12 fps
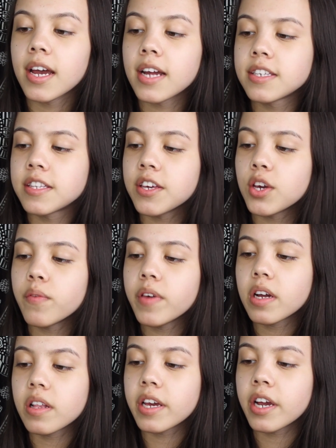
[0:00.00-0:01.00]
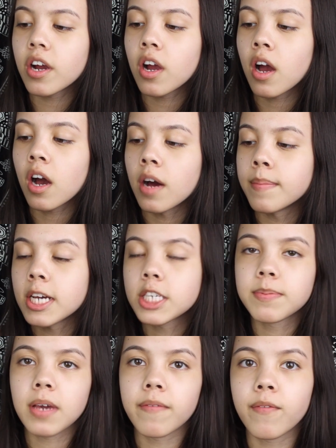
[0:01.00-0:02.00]
It's the UV Clear
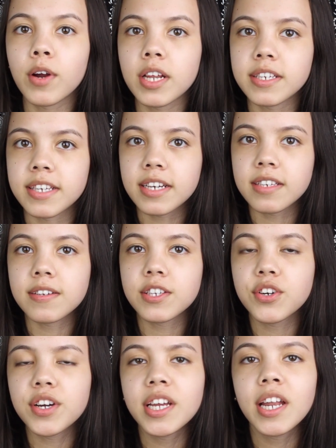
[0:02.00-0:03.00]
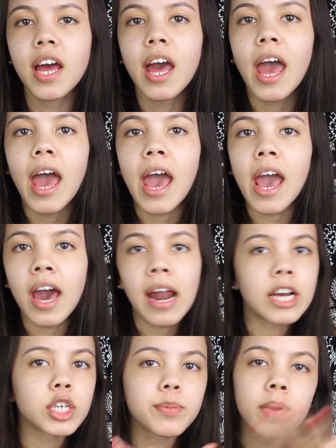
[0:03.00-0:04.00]
SPF 46 sunscreen,
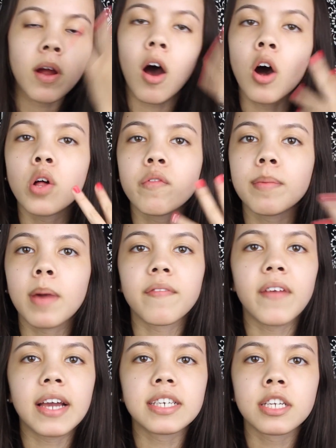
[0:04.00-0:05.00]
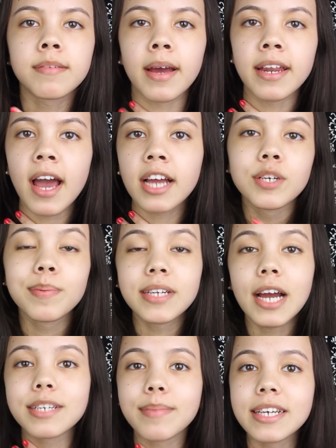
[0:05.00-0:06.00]
and I just put it all over my face and my neck to
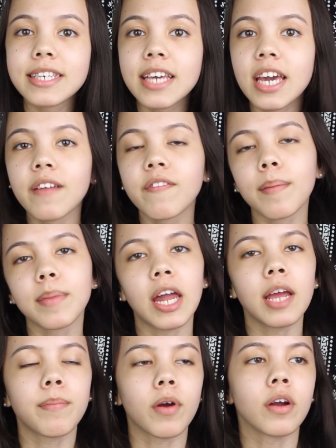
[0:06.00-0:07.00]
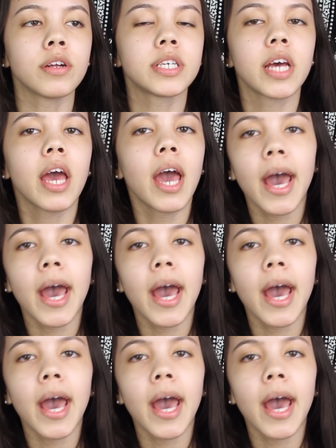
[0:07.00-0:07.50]
protect my skin from getting burnt.